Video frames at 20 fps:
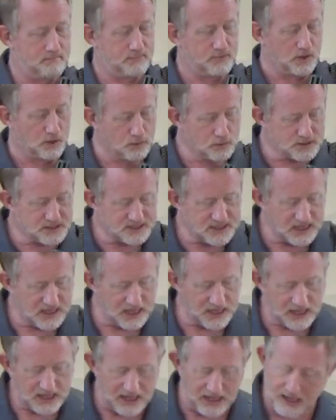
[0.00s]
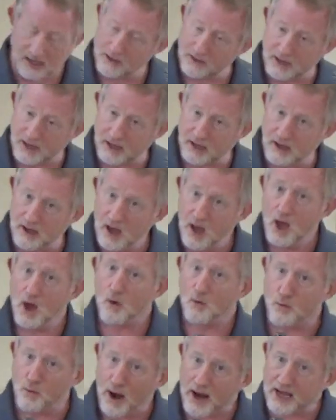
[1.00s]
Those seeking healing
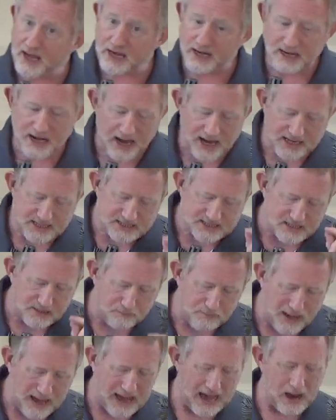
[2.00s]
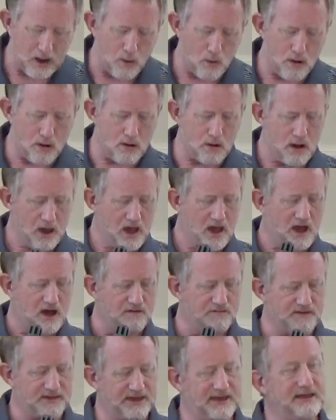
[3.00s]
recognize the power
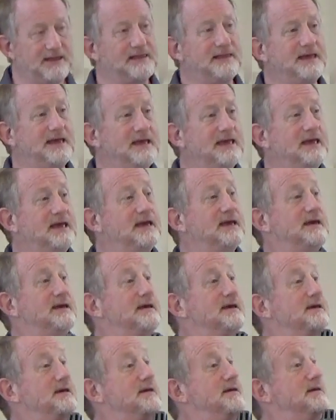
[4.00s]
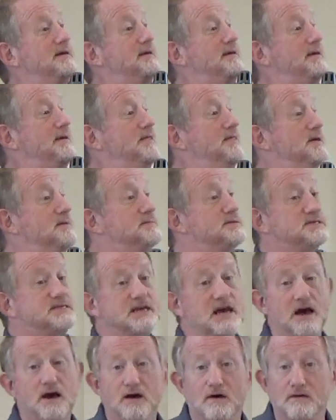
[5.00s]
of healing in
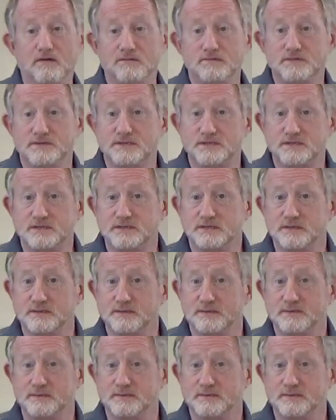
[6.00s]
themselves.